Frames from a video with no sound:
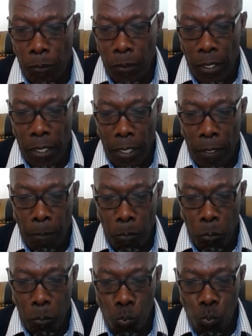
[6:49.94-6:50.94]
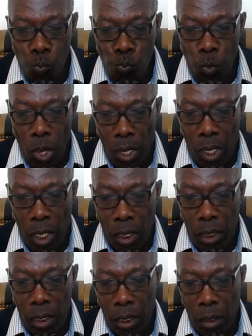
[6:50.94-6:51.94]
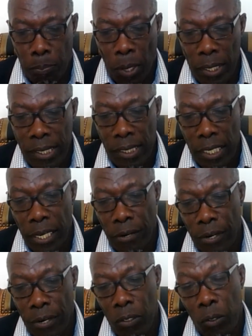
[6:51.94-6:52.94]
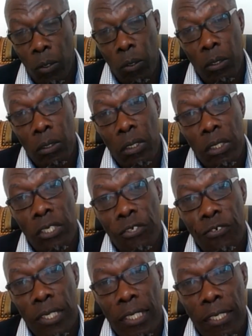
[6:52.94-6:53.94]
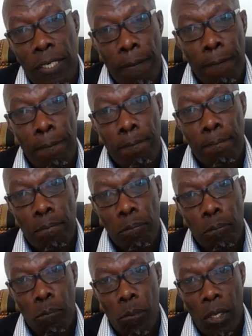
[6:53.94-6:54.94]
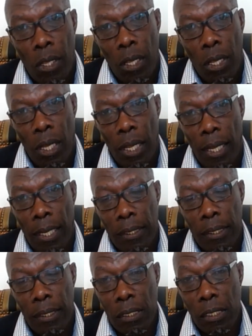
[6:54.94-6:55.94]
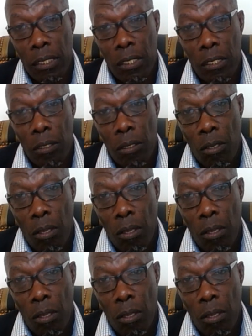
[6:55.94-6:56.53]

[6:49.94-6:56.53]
The policy area is treated, and it is,